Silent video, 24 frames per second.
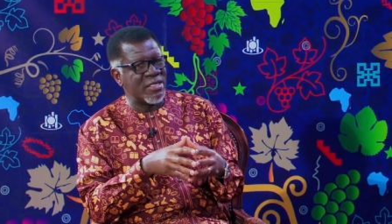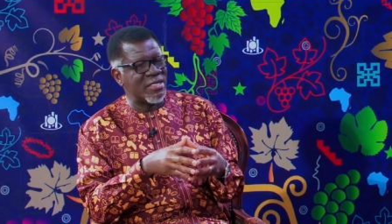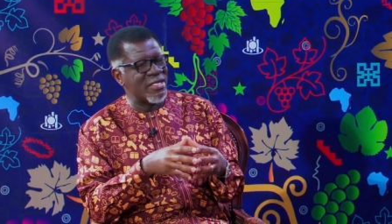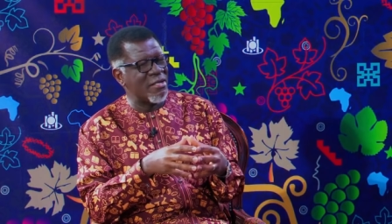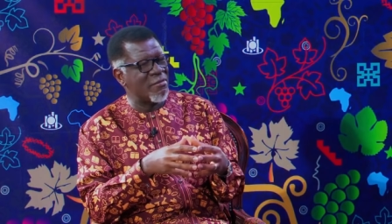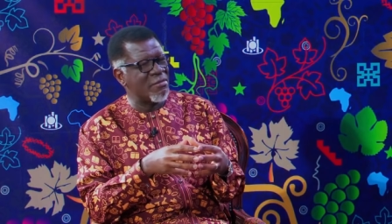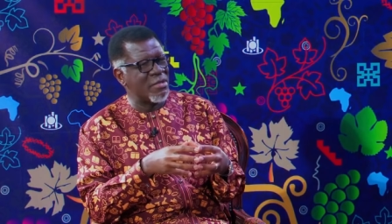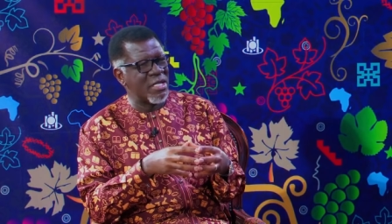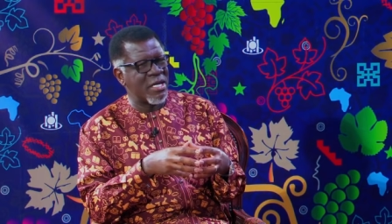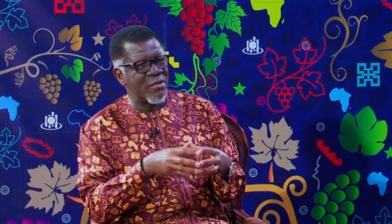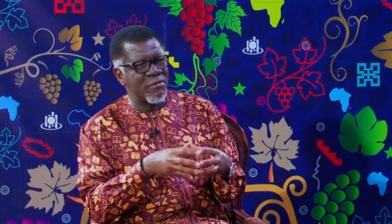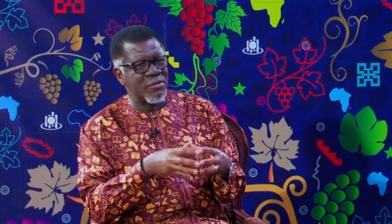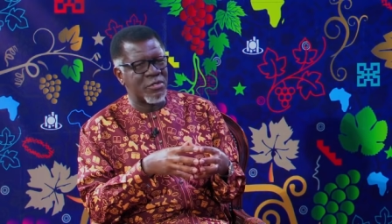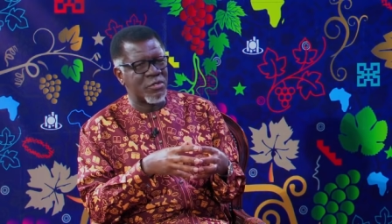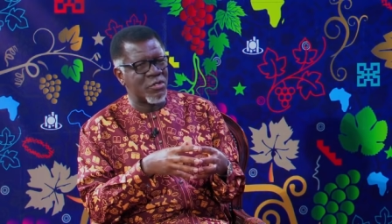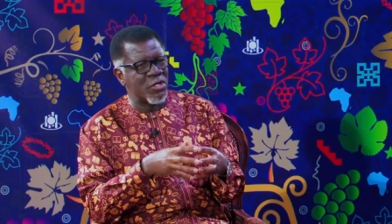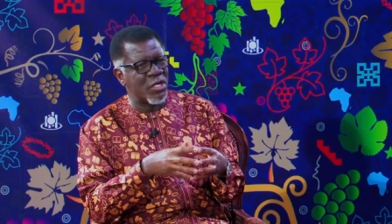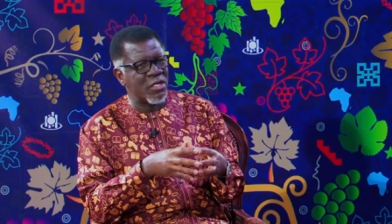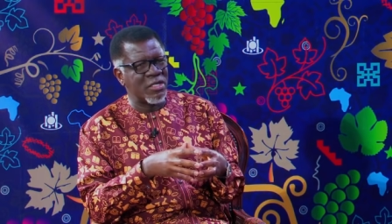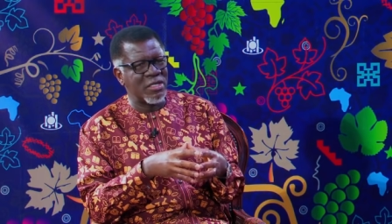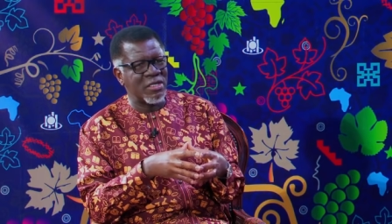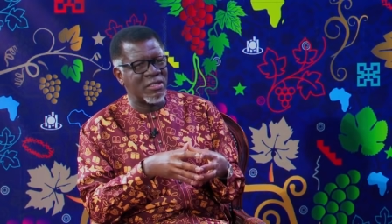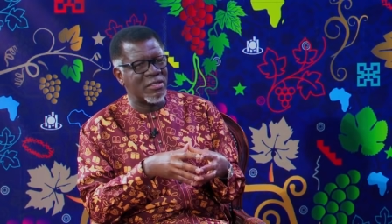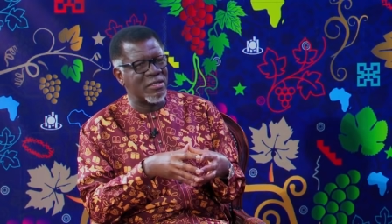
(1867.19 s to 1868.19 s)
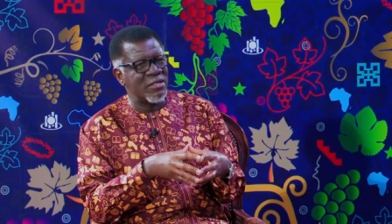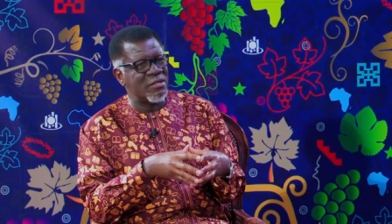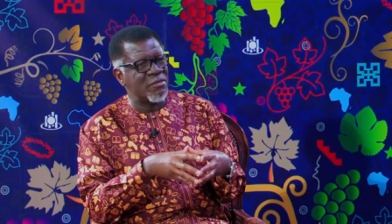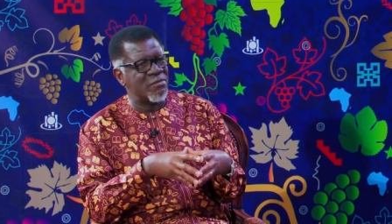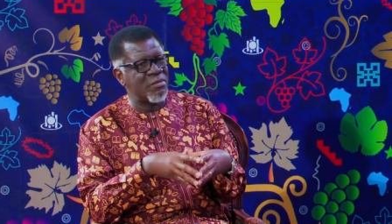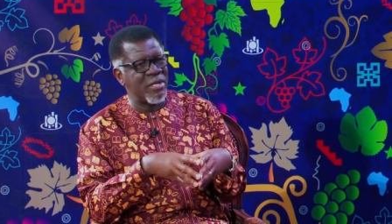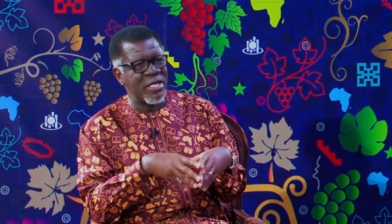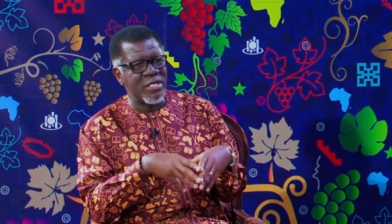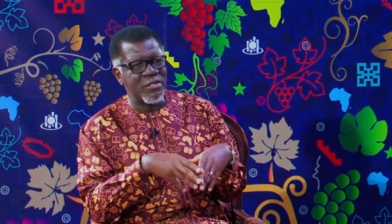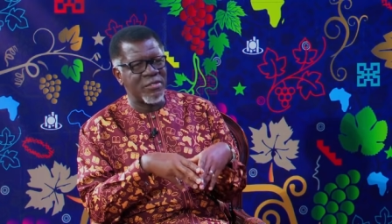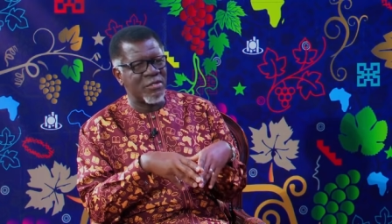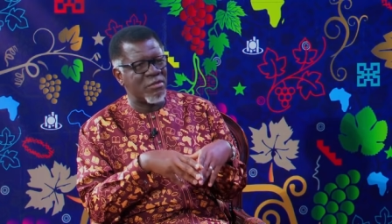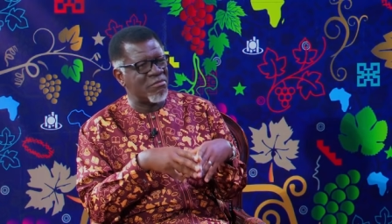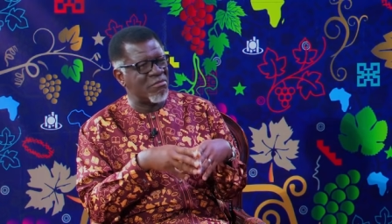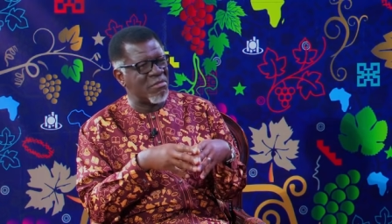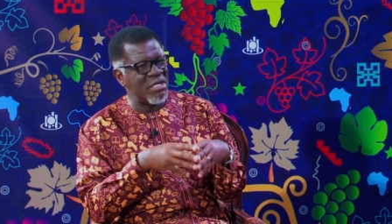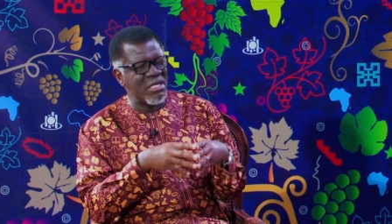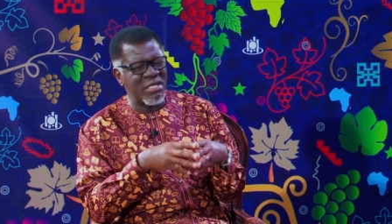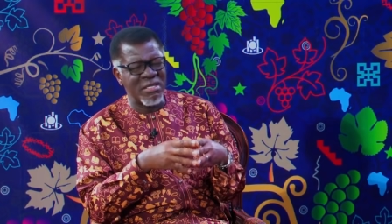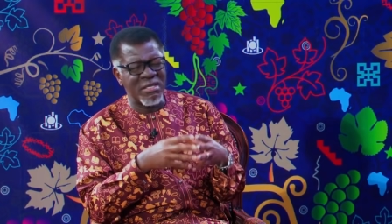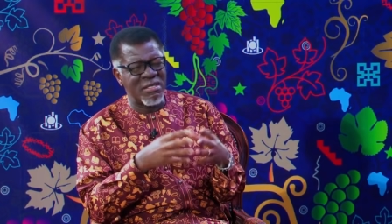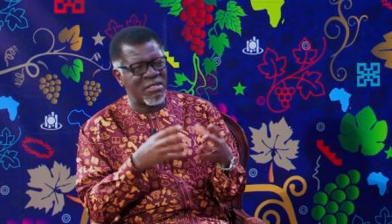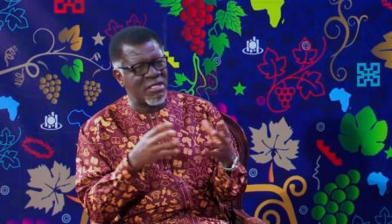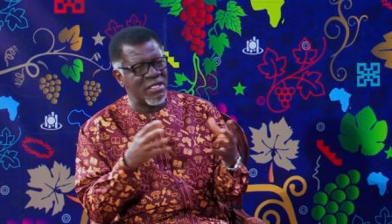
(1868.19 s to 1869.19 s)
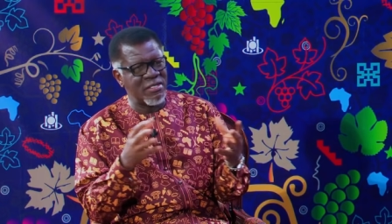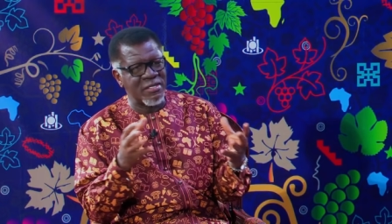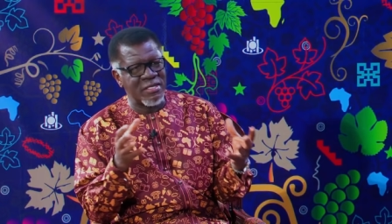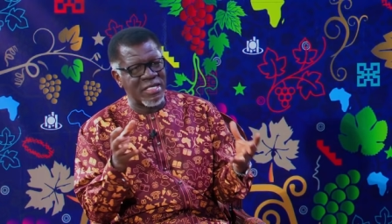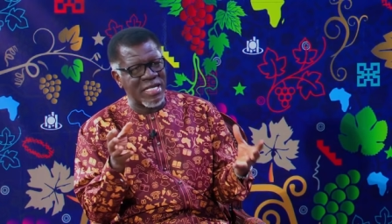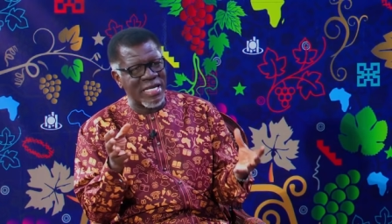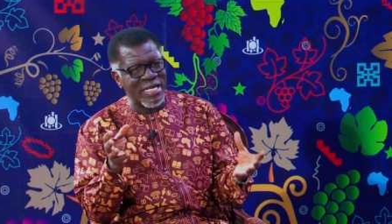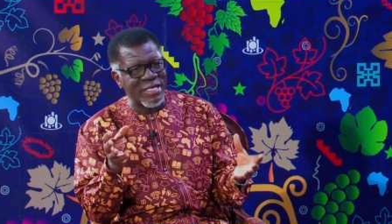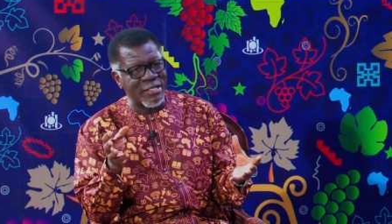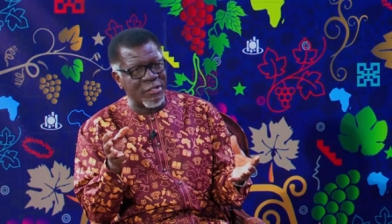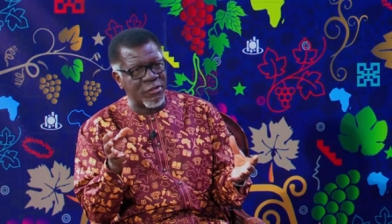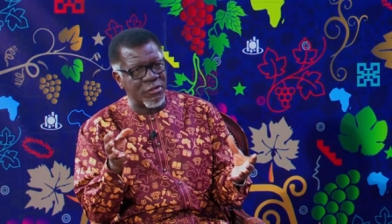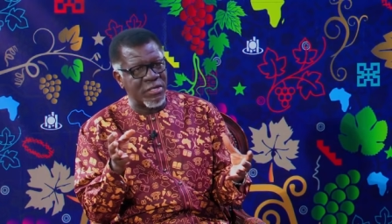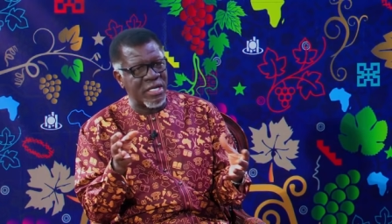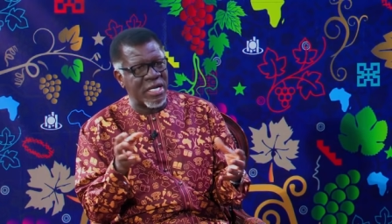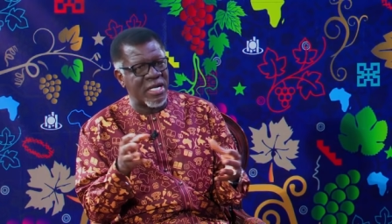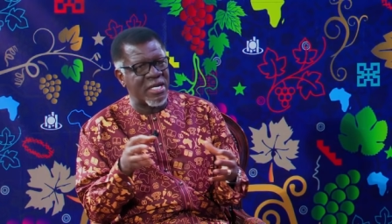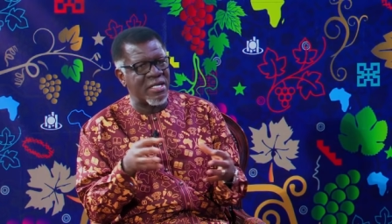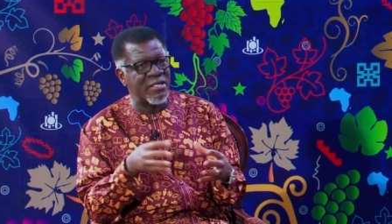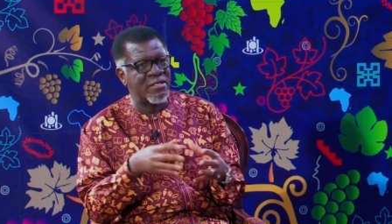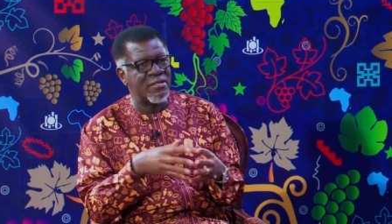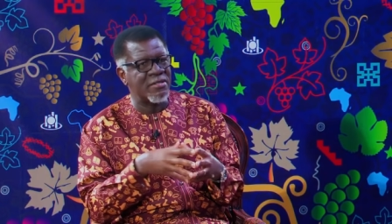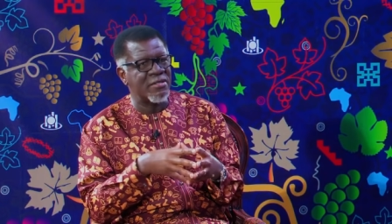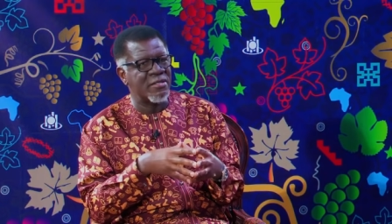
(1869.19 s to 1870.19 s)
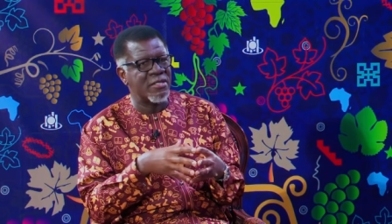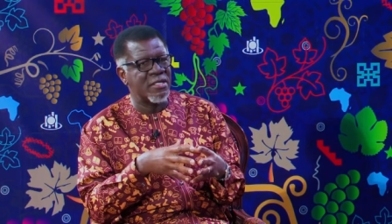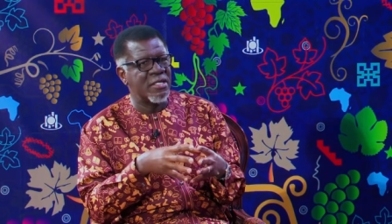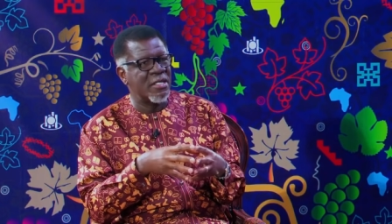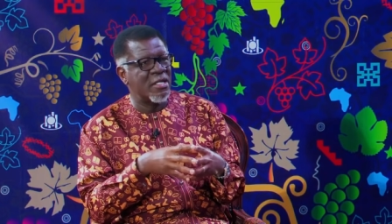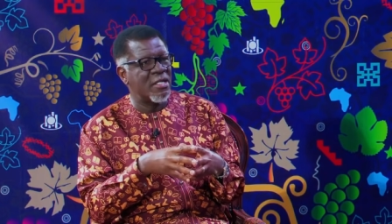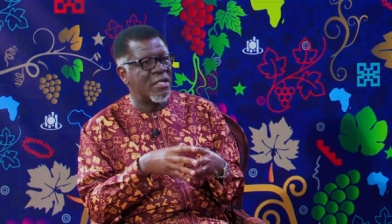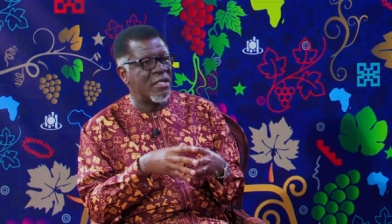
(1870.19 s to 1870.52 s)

Sometimes struggle is based on, it's just ignorance,